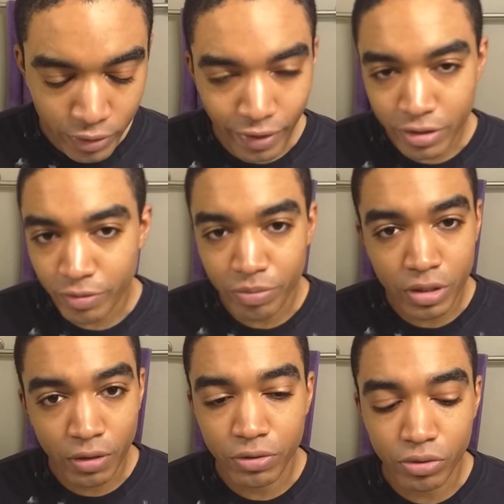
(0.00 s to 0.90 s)
I've got some
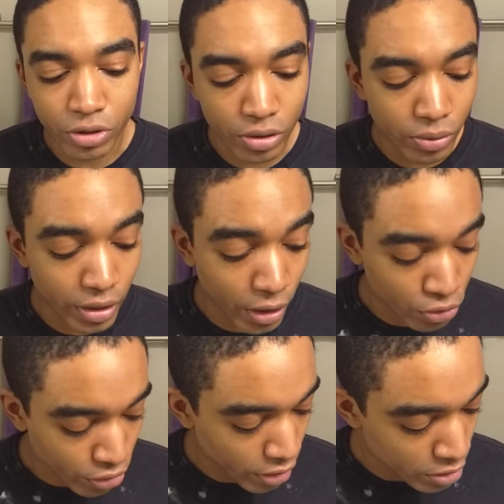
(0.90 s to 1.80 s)
stuff to do, and then
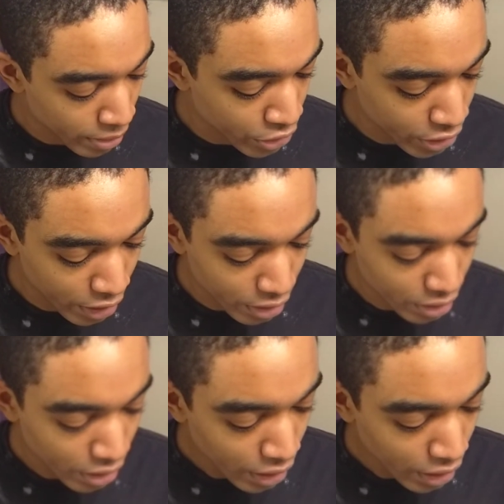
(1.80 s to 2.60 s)
I'll try the splash again,